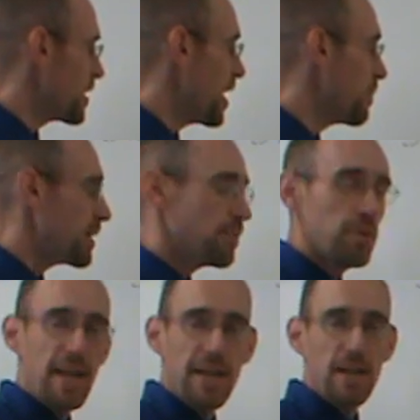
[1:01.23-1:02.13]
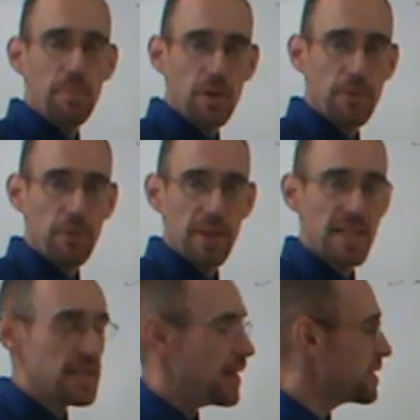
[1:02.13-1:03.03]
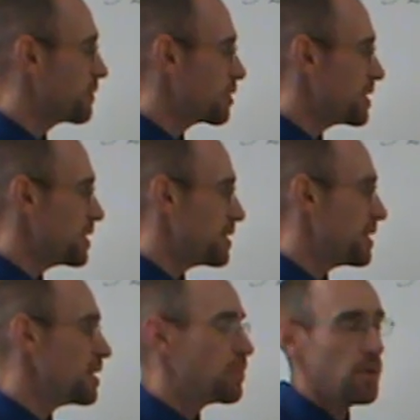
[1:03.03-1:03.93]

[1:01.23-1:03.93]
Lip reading: Okay, we can put any number in for this x versus this